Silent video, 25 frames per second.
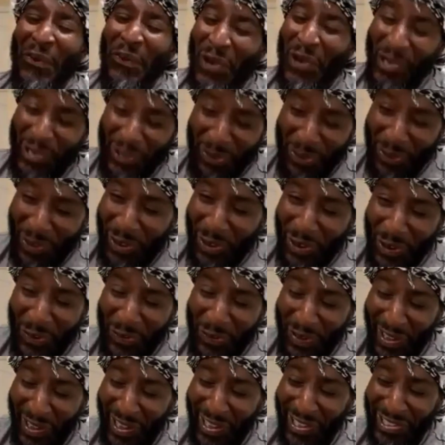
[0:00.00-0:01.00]
Once we go
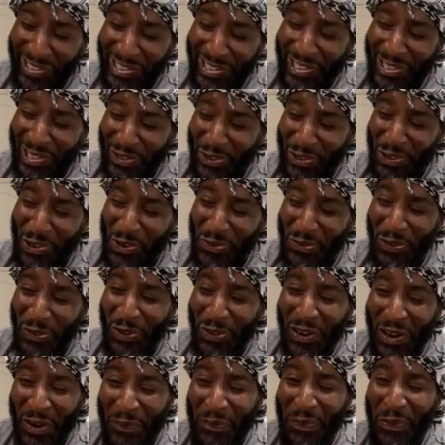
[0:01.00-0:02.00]
past this
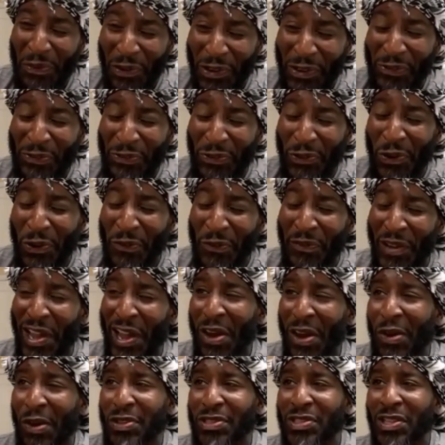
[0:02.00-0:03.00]
trooper at 0.4
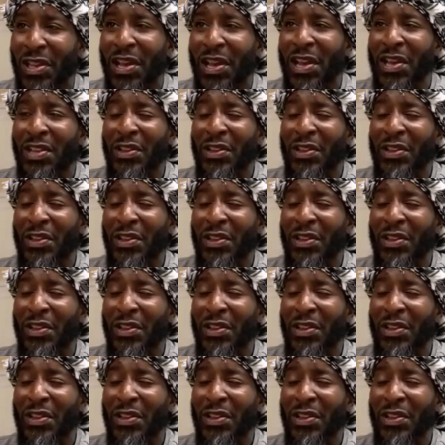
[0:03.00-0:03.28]
miles,